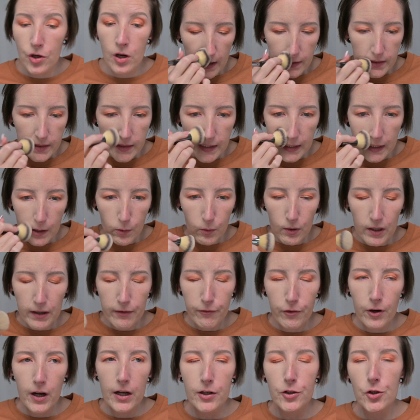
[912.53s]
I think
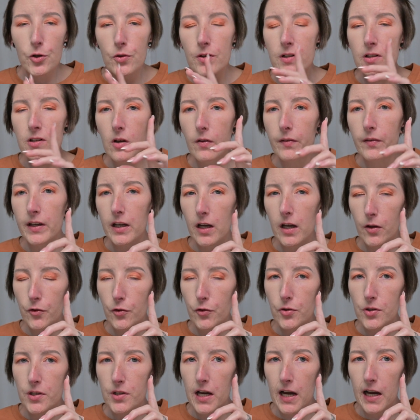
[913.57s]
whenever I do this on the other
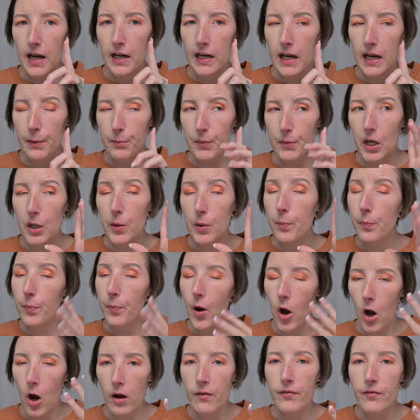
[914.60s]
side, I'm gonna
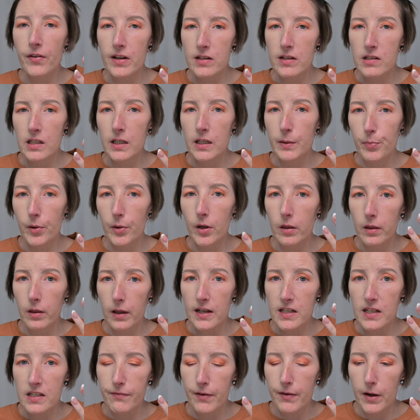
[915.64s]
obviously put
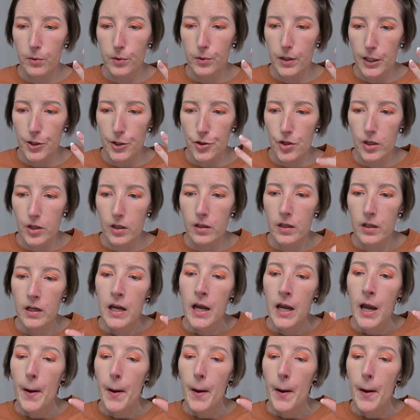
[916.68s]
less foundation,